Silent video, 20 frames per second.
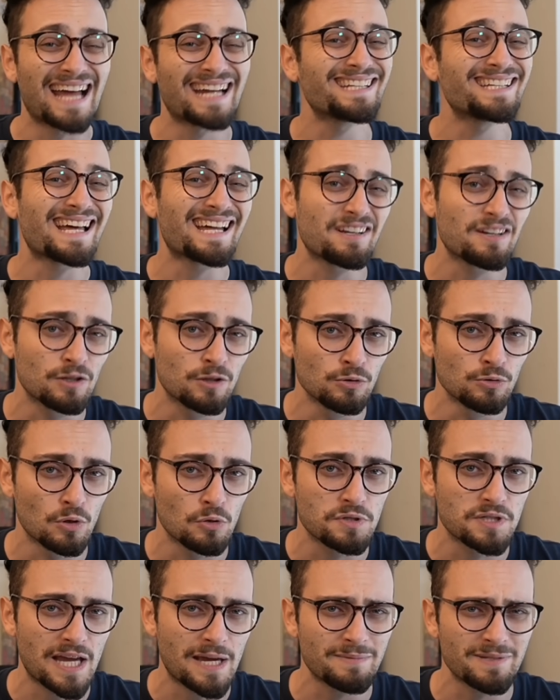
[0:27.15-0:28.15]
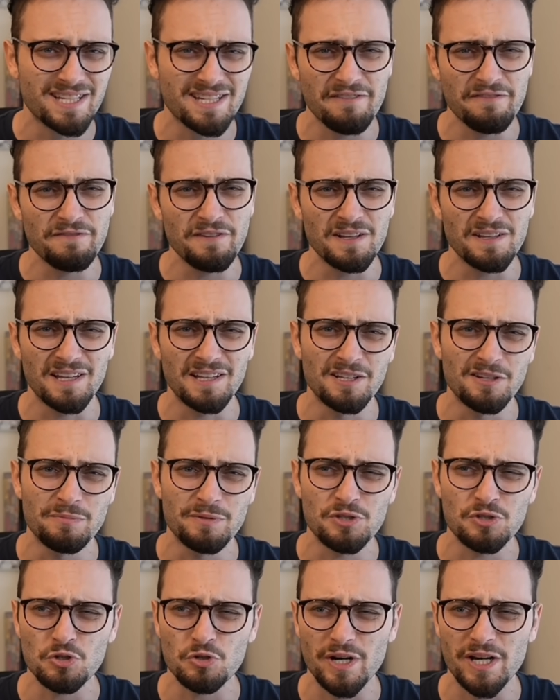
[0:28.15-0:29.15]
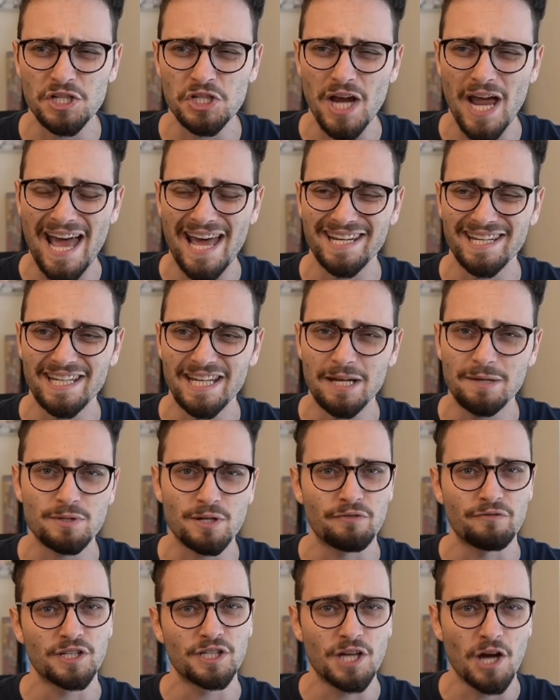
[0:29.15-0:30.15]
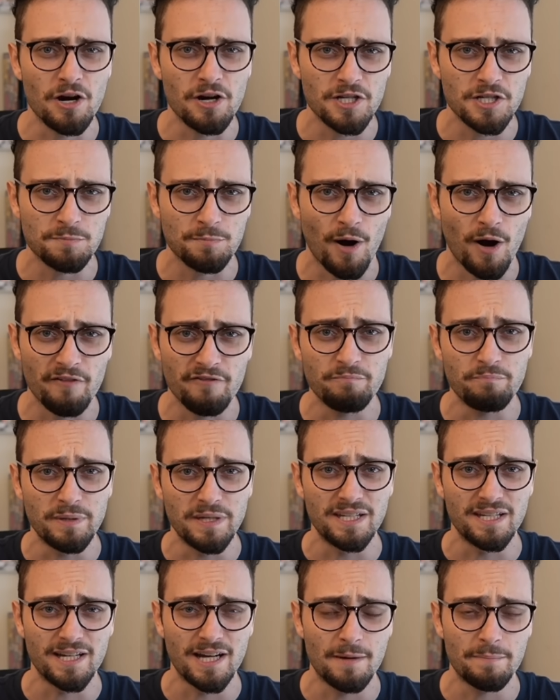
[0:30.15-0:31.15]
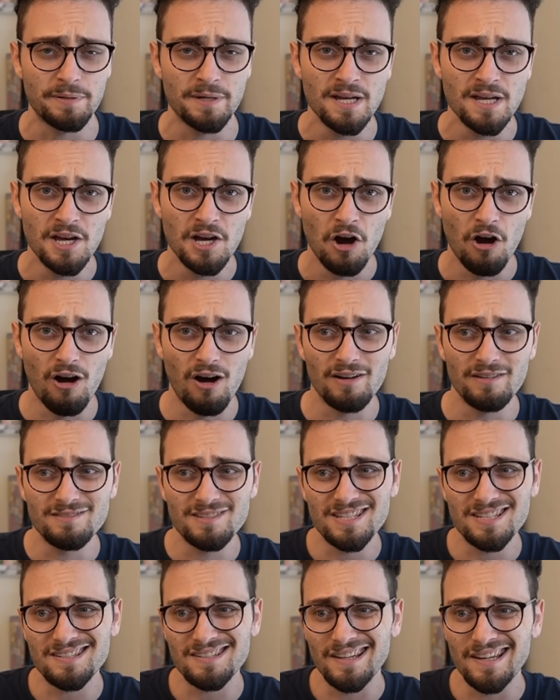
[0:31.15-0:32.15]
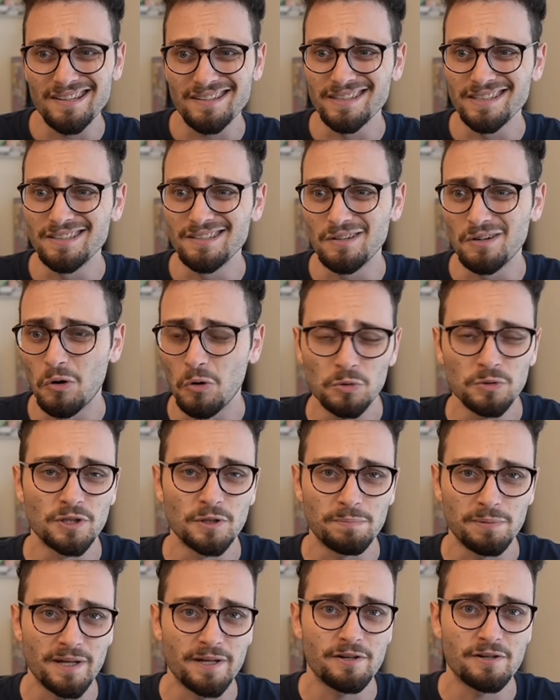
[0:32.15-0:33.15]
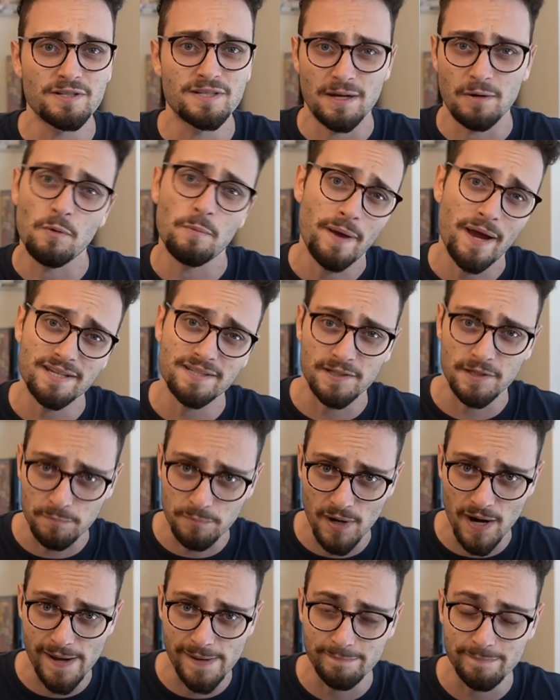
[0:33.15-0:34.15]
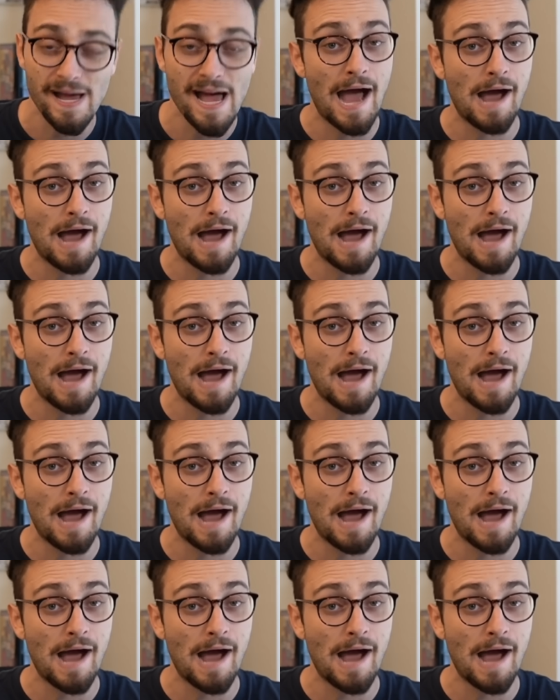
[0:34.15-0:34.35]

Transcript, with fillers: I did not include those games because I felt a little bit strange adding games of a young Kasparov beating up on slightly older players that were past their prime.